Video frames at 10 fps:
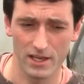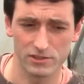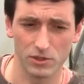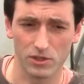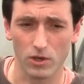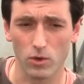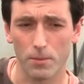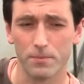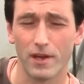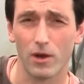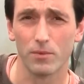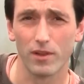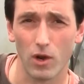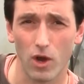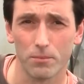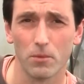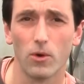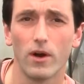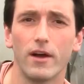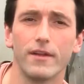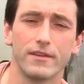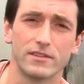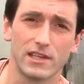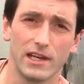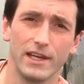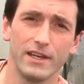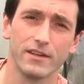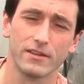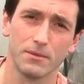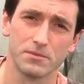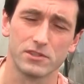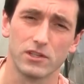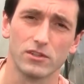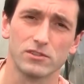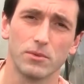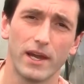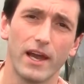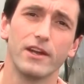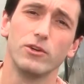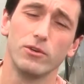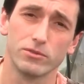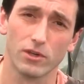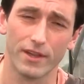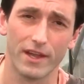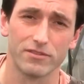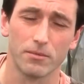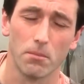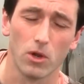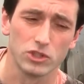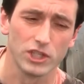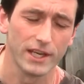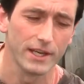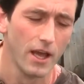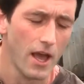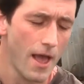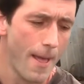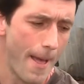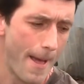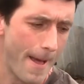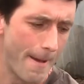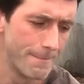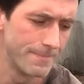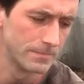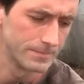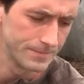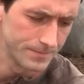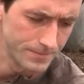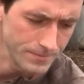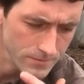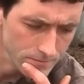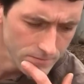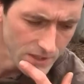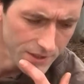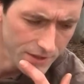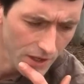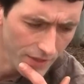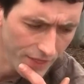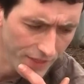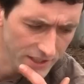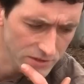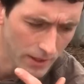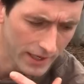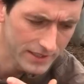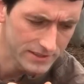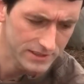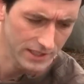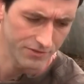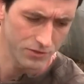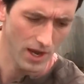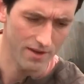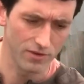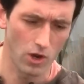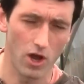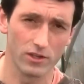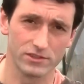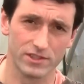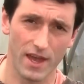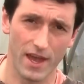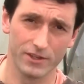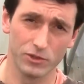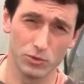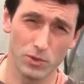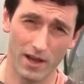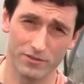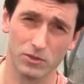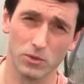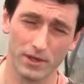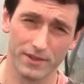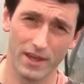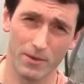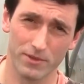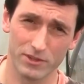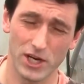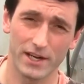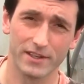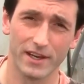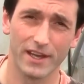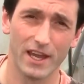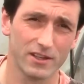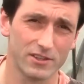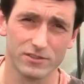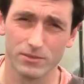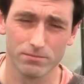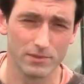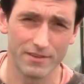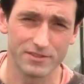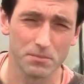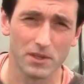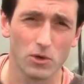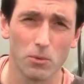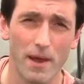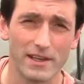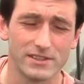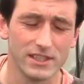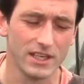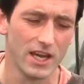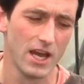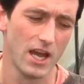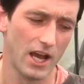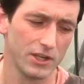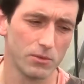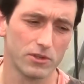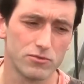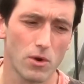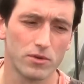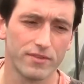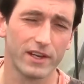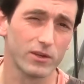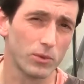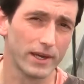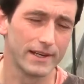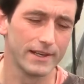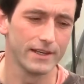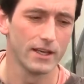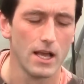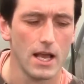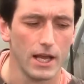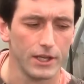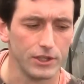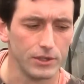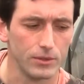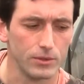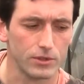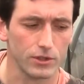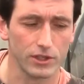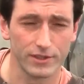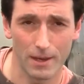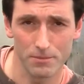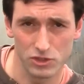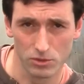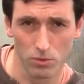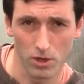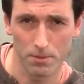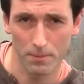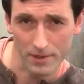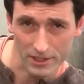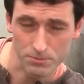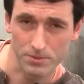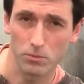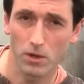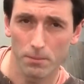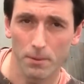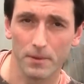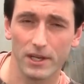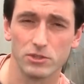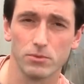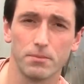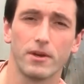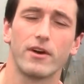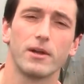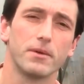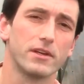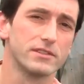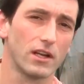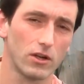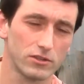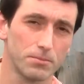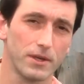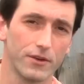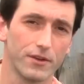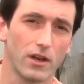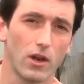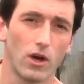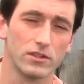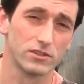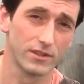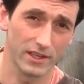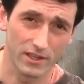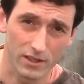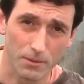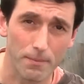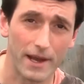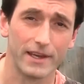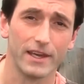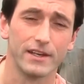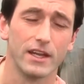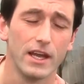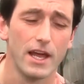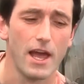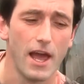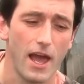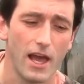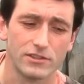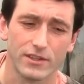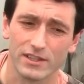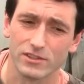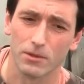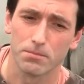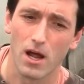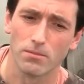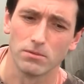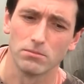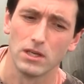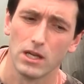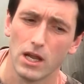so you can go up and down with a lawnmower. It's clean, keeps the slugs away, and you use all that for mulching. The other thing as well is, if you have lawns there and you do have to go in there with the tractor again because you left something go messy and you want to rotate it quickly, you're going to damage the worm population. But the worm population will be alright, because they'll also be under the lawn, so they can come back in. So that's not a problem.